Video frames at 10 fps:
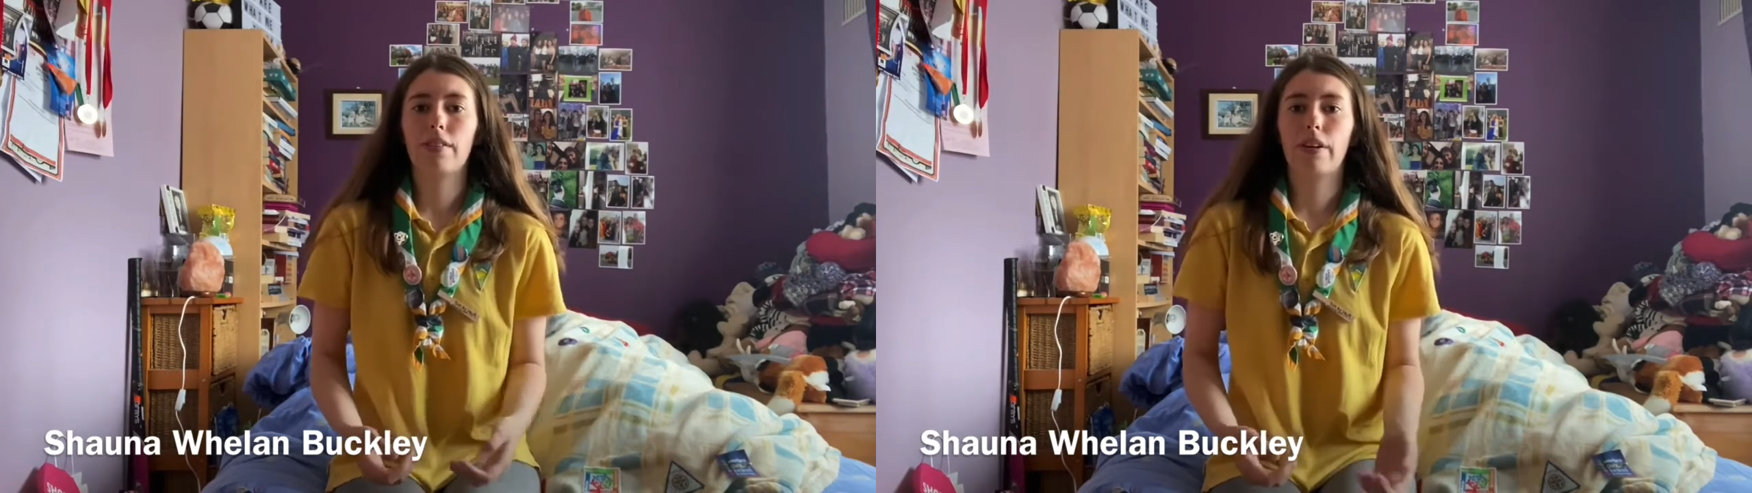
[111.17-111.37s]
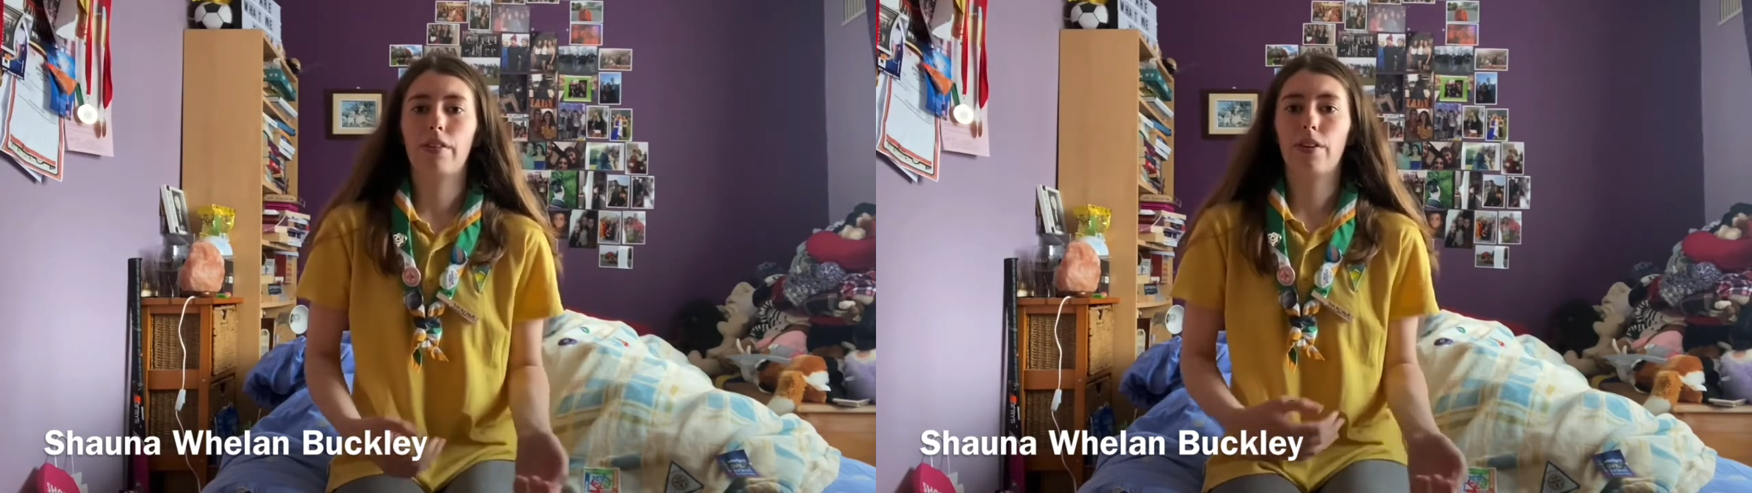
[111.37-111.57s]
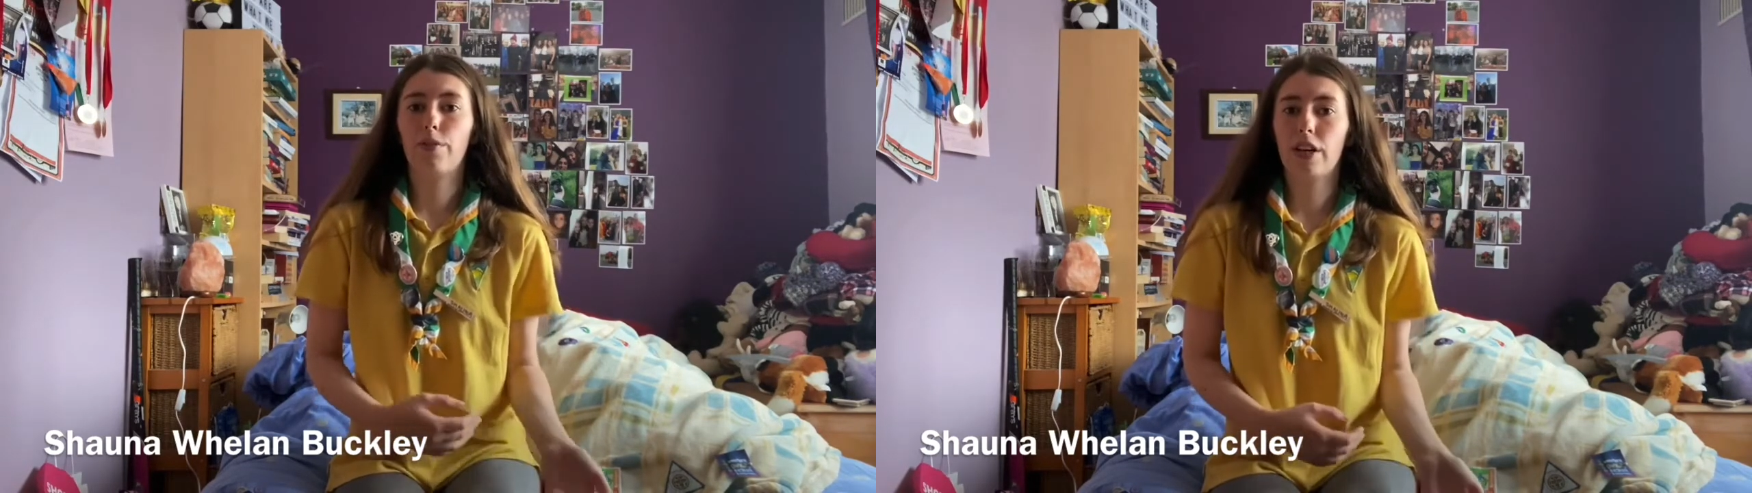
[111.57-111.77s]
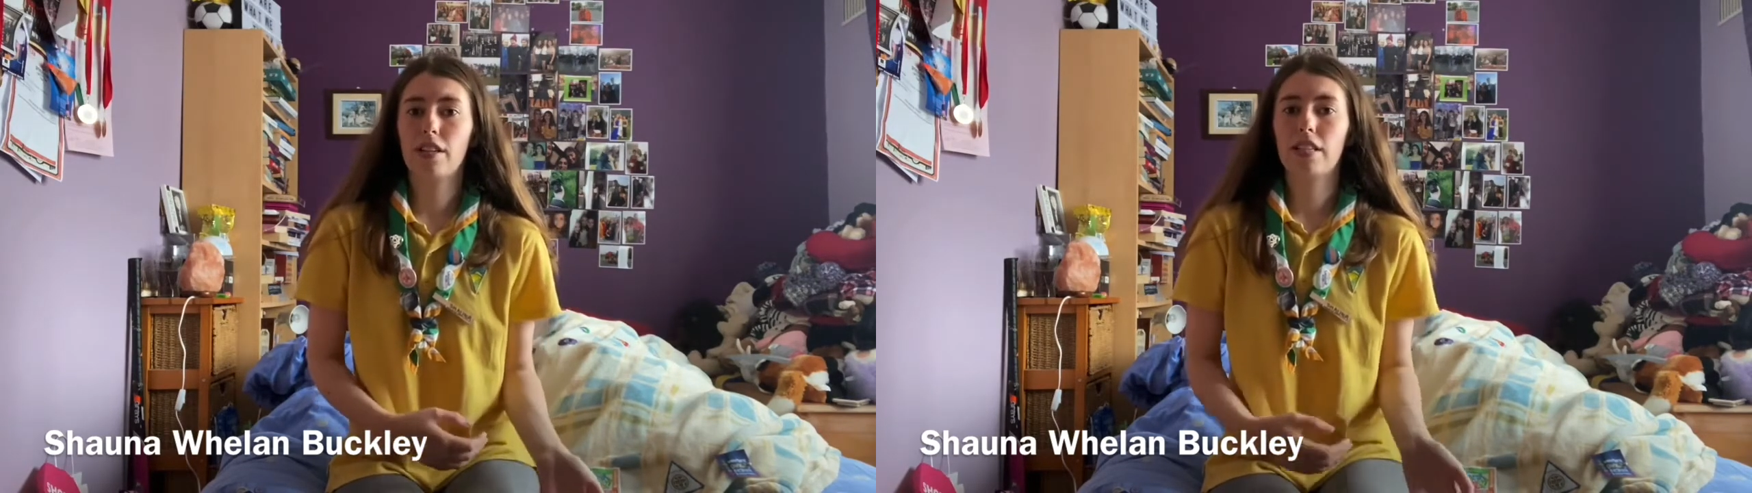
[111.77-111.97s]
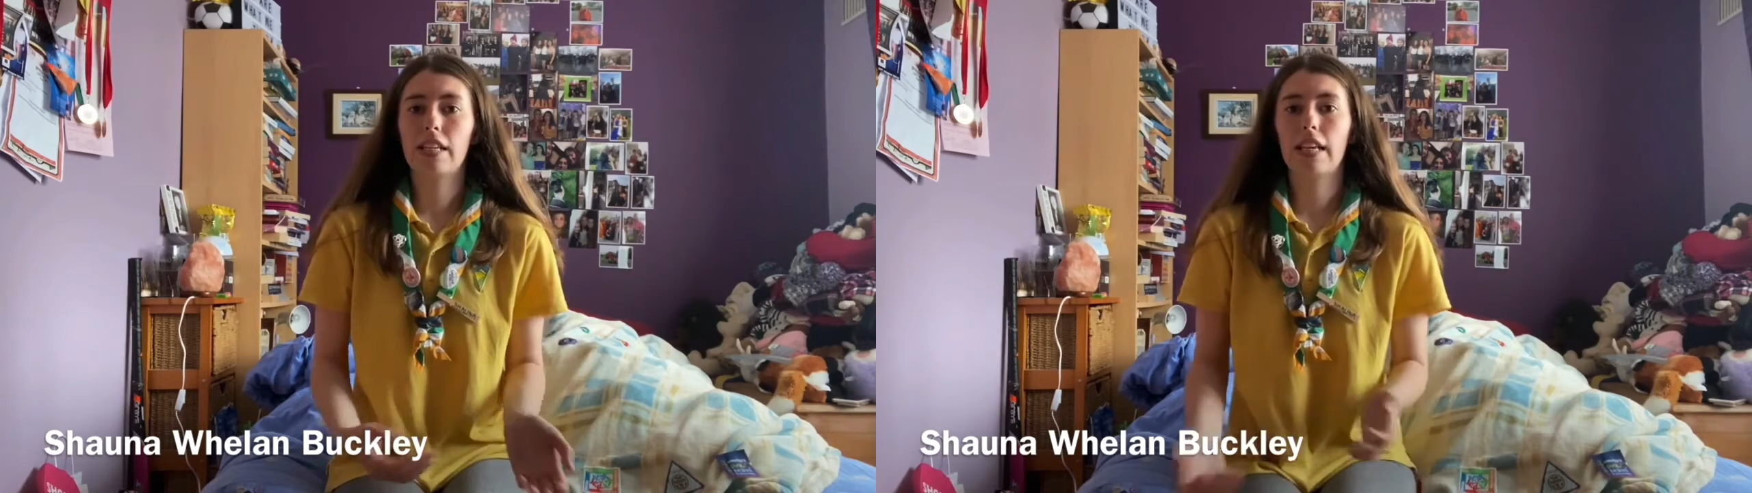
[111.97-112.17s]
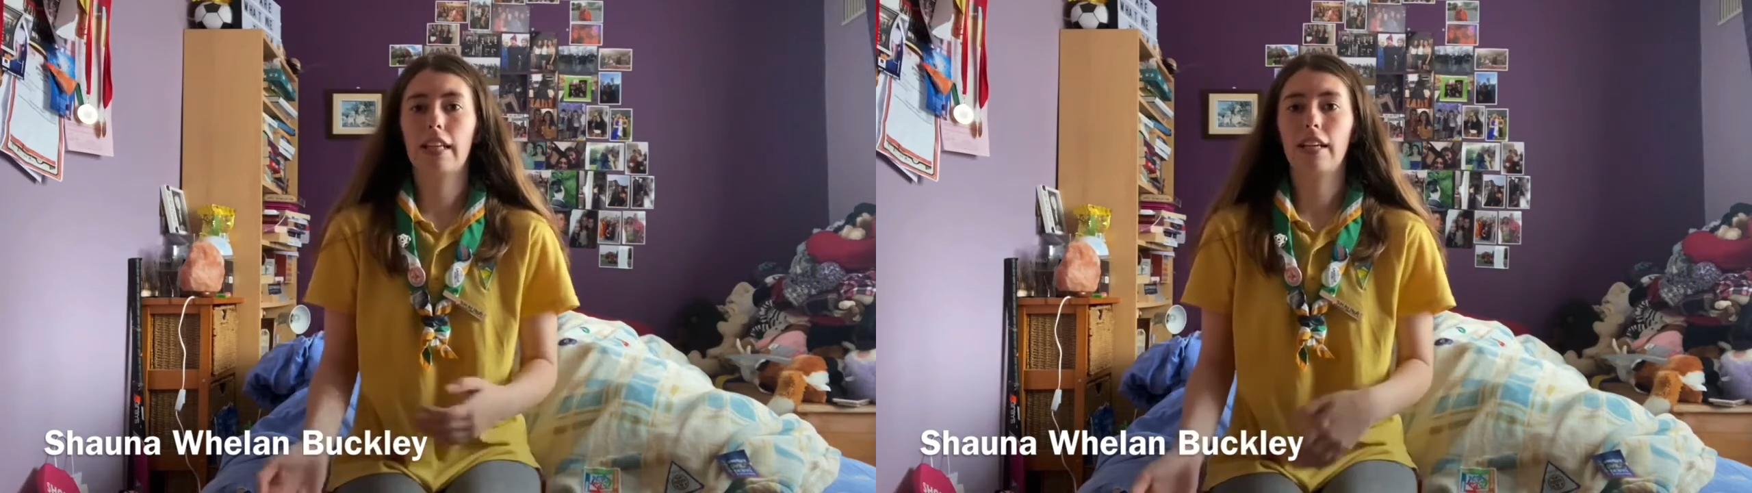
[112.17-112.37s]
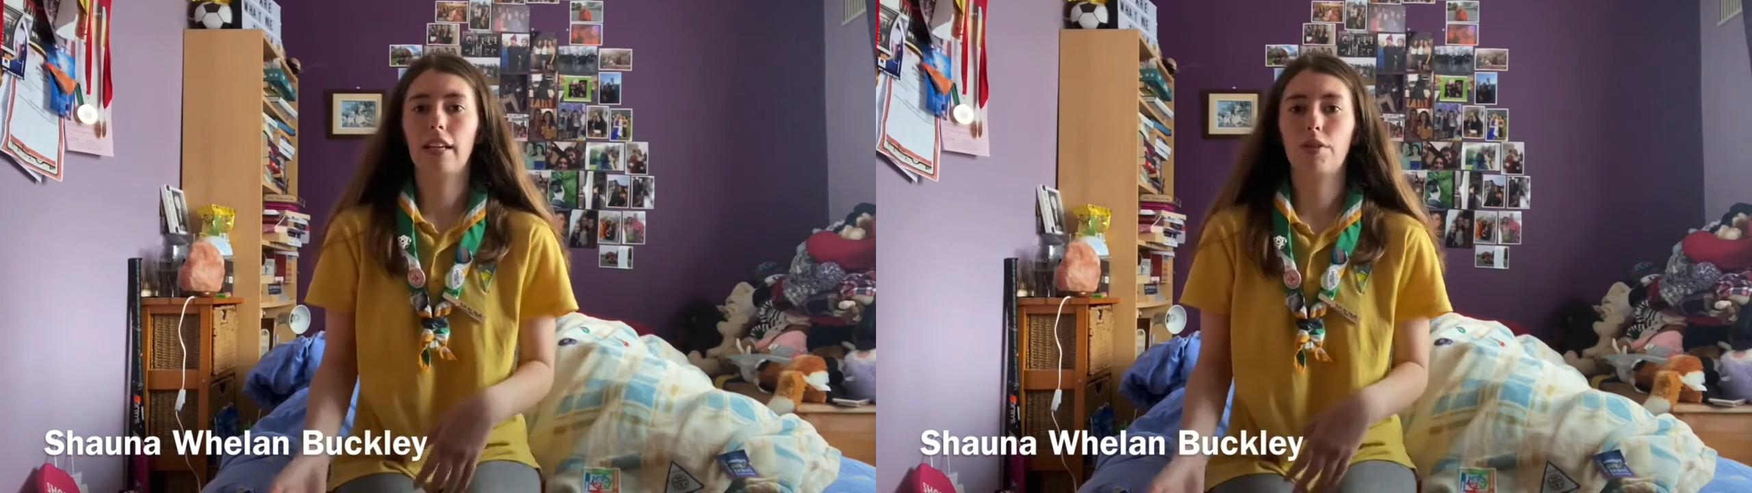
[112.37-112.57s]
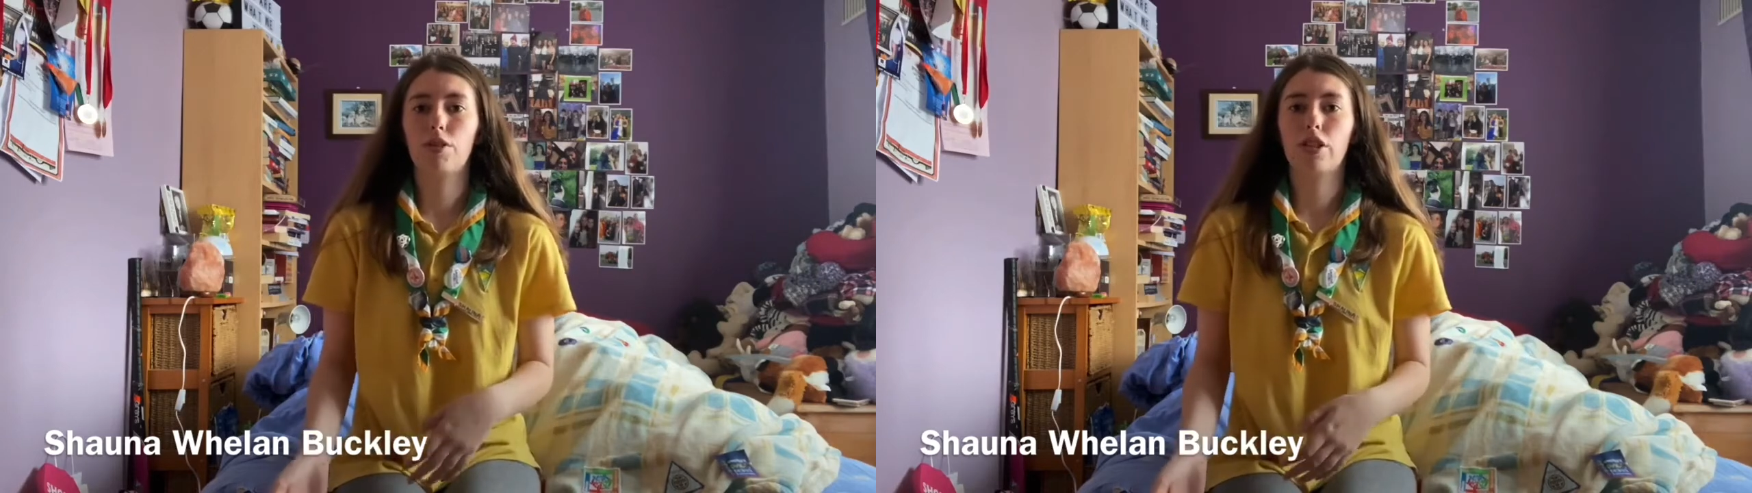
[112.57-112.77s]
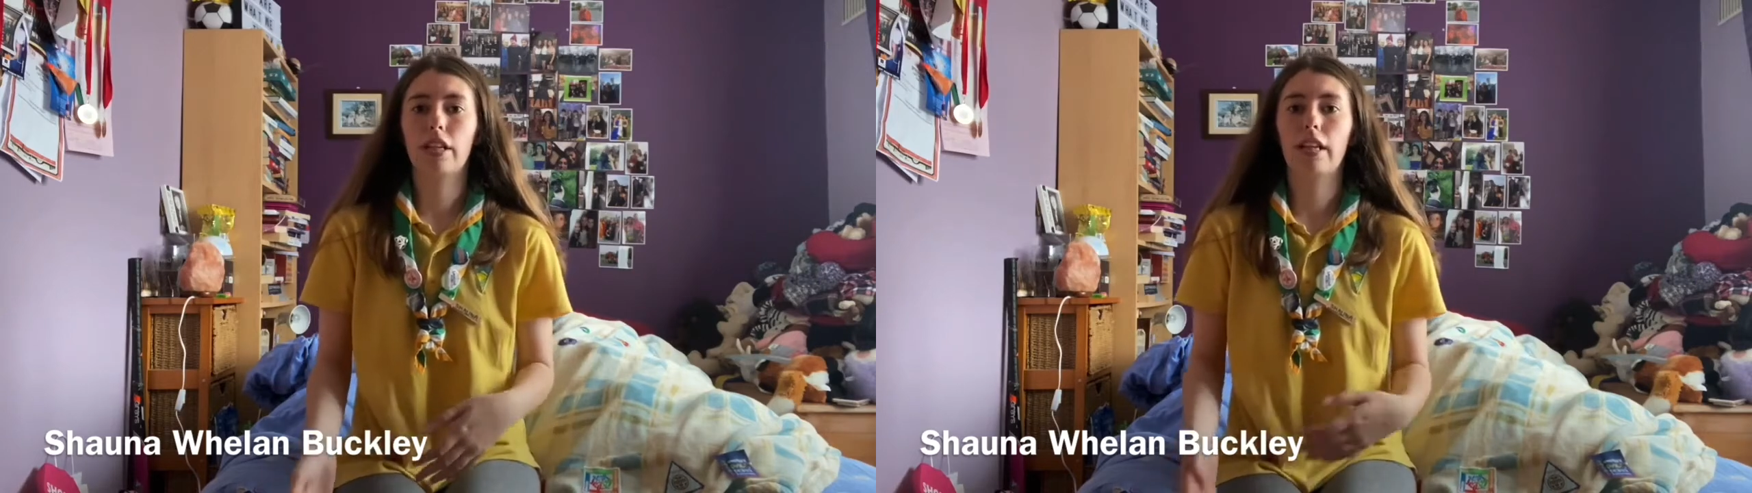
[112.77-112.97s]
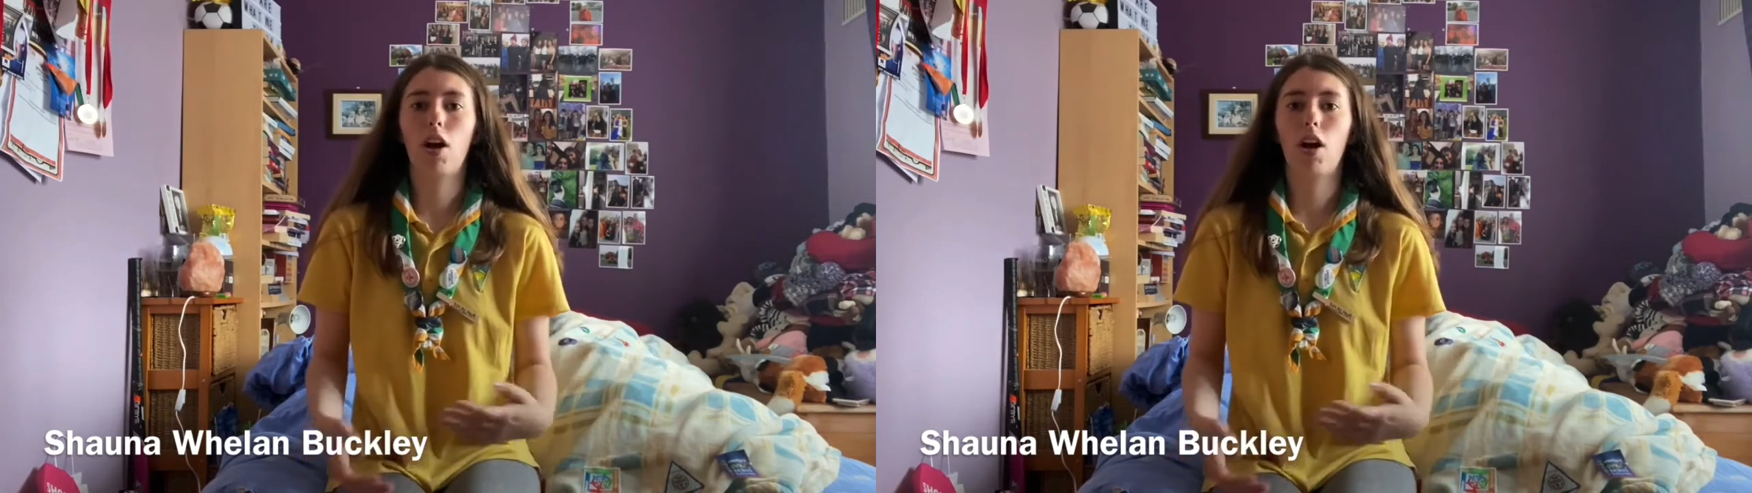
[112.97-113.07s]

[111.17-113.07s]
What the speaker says: around diversity and inclusion,